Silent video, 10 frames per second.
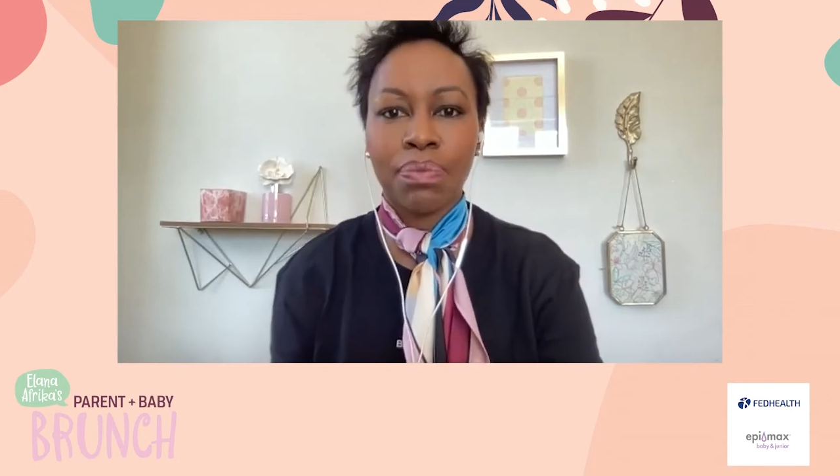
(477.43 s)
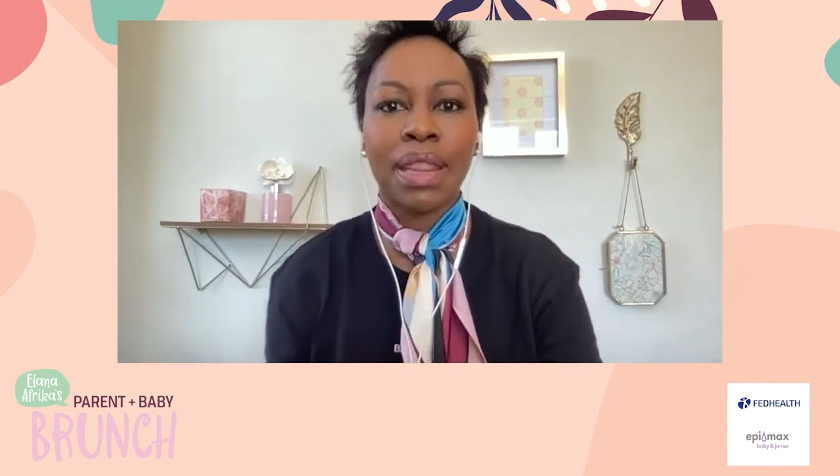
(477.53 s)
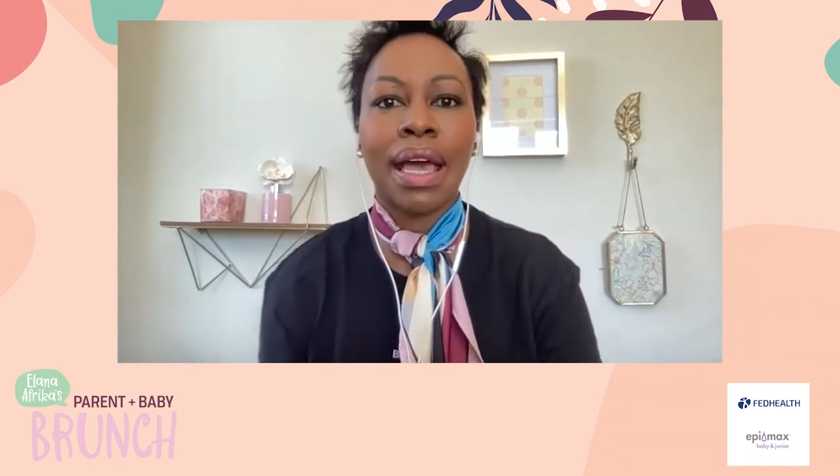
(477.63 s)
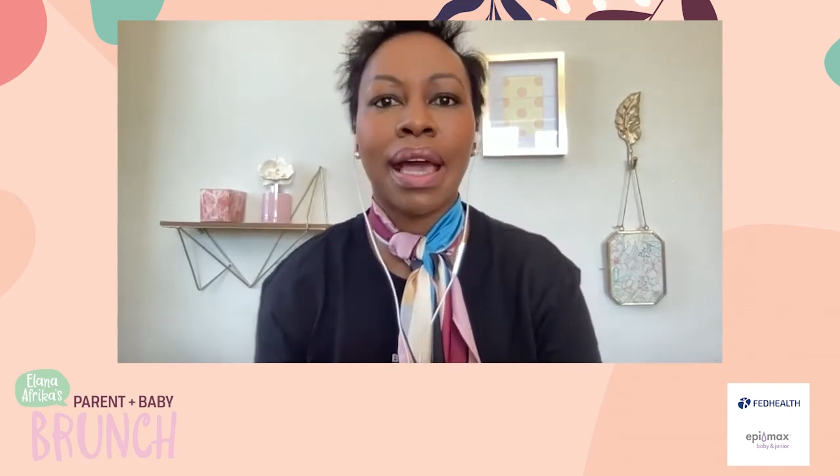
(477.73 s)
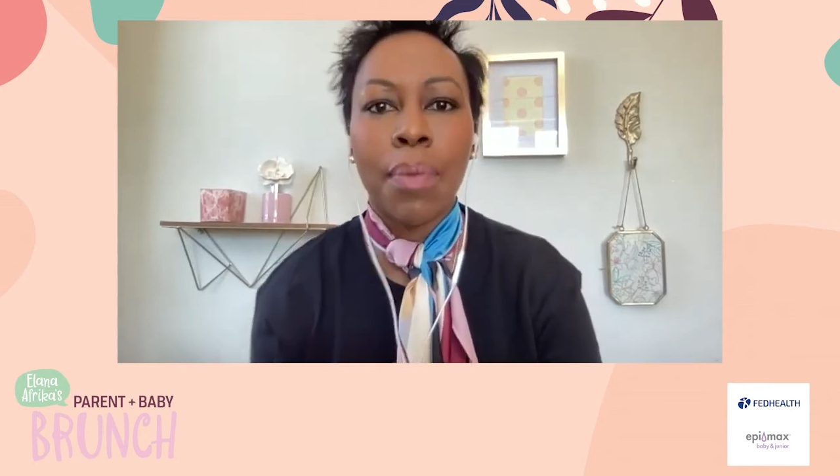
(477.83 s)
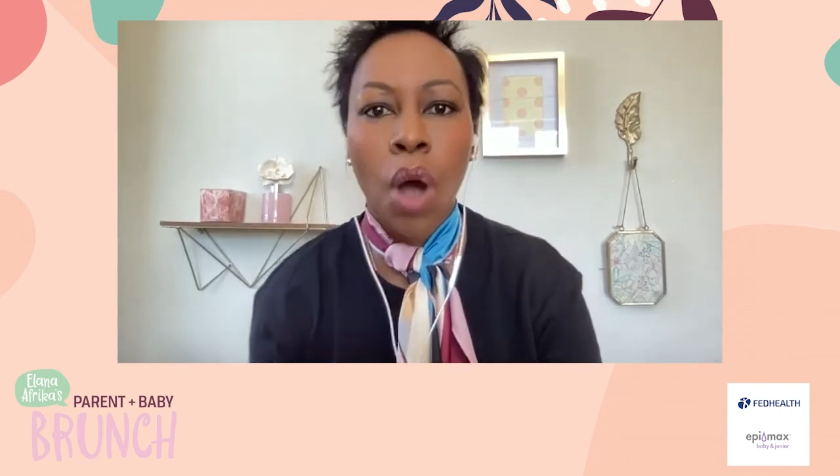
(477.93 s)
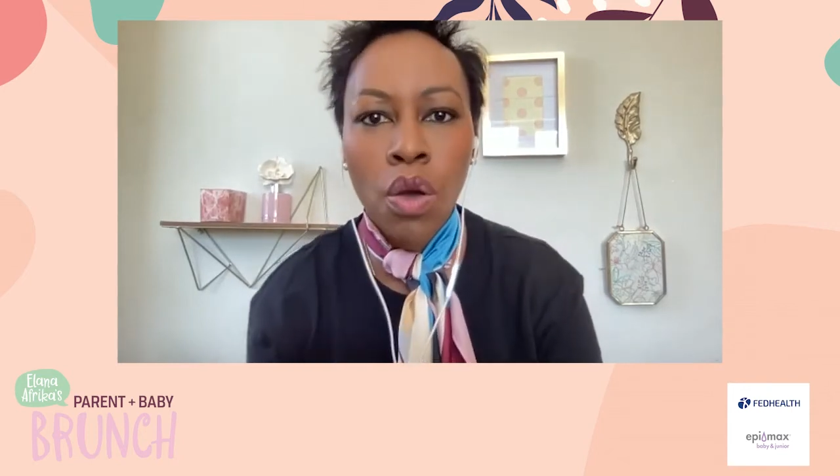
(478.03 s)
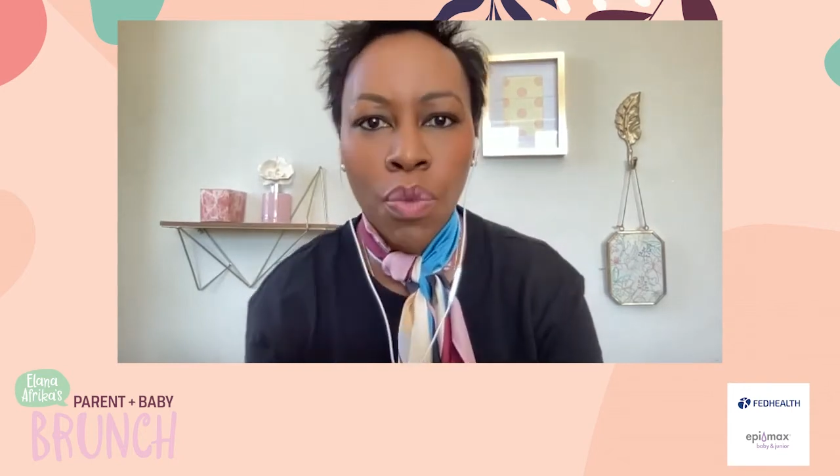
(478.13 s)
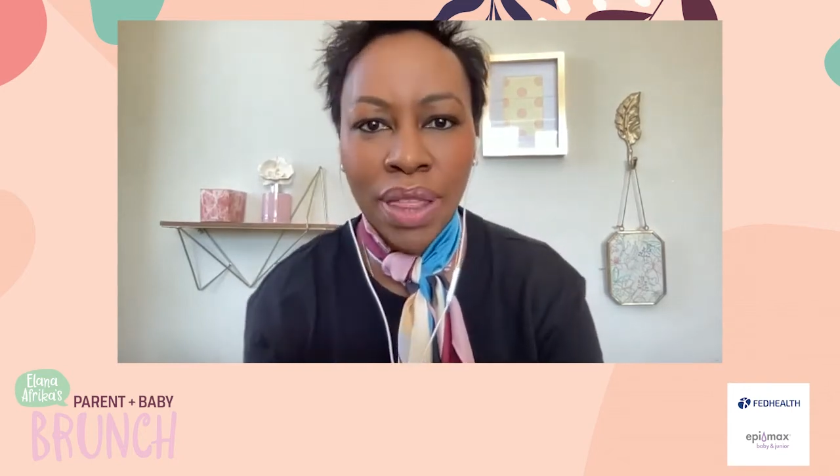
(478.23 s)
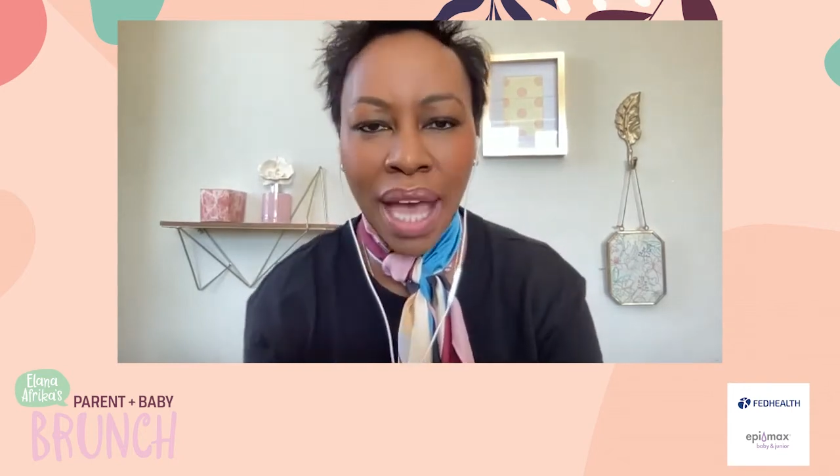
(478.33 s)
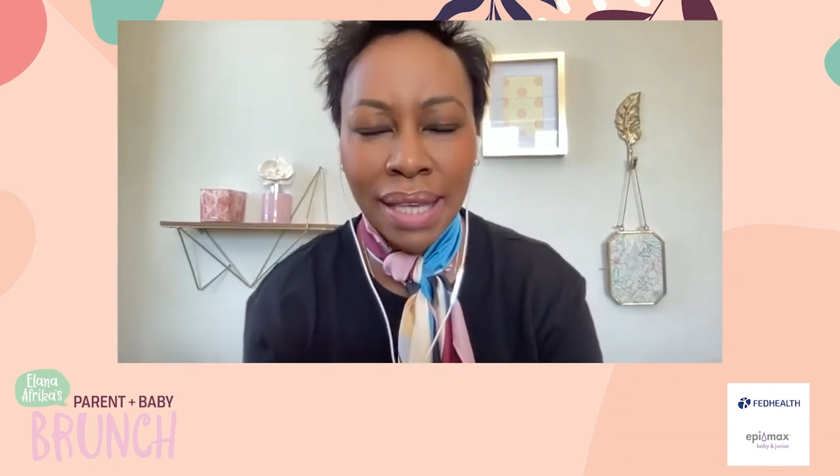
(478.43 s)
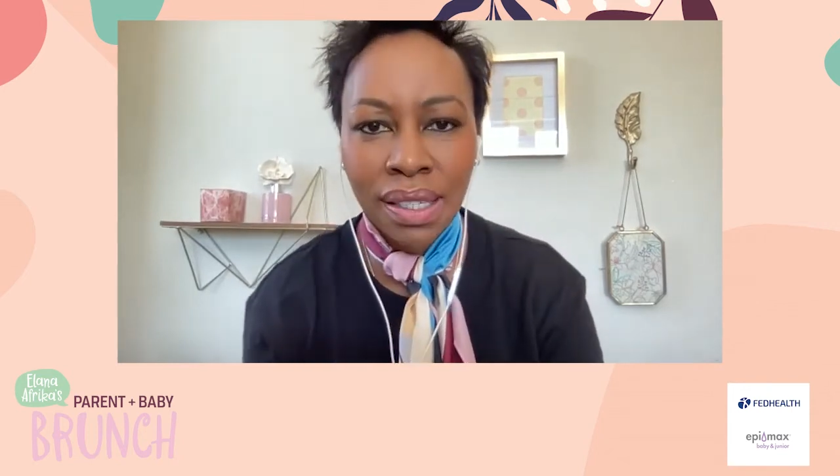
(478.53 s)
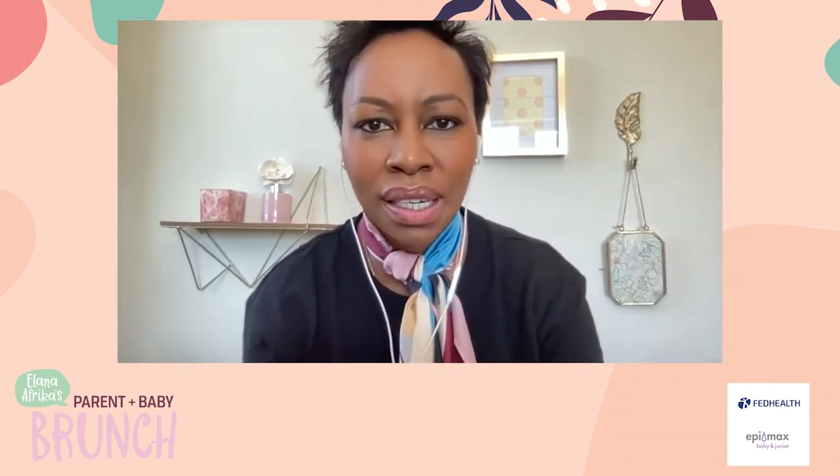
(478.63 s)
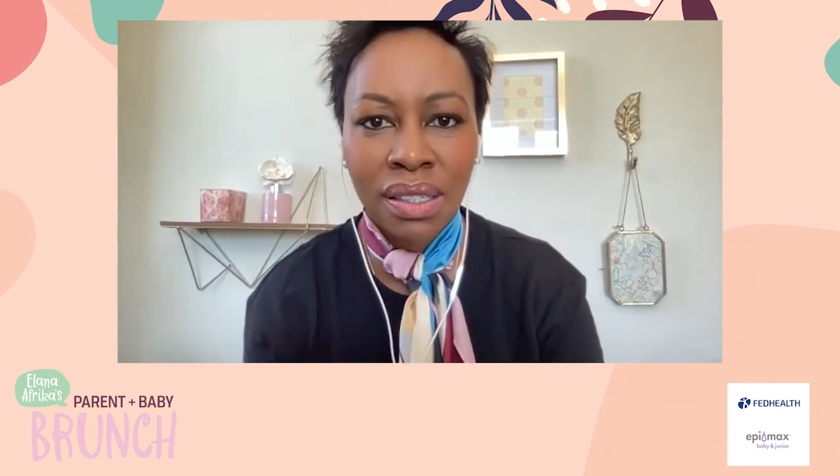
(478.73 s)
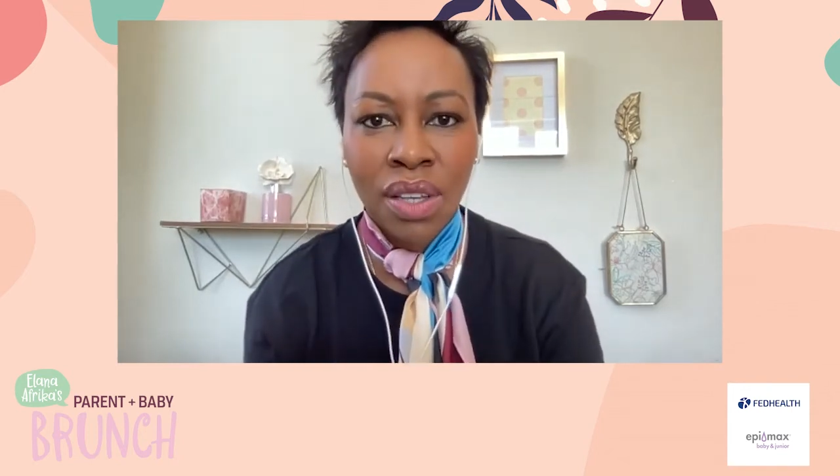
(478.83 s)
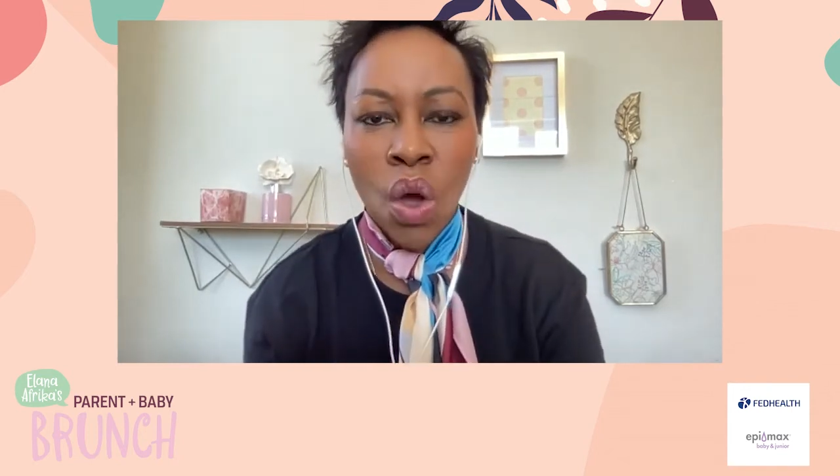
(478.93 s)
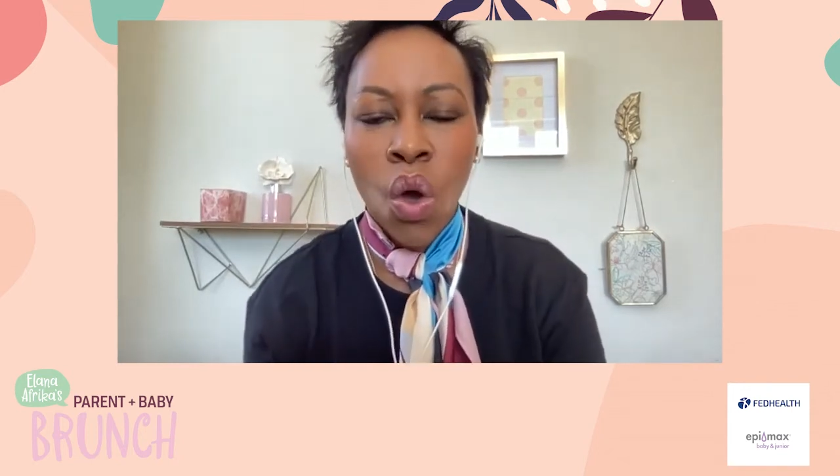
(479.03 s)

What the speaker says: but they come home with accidents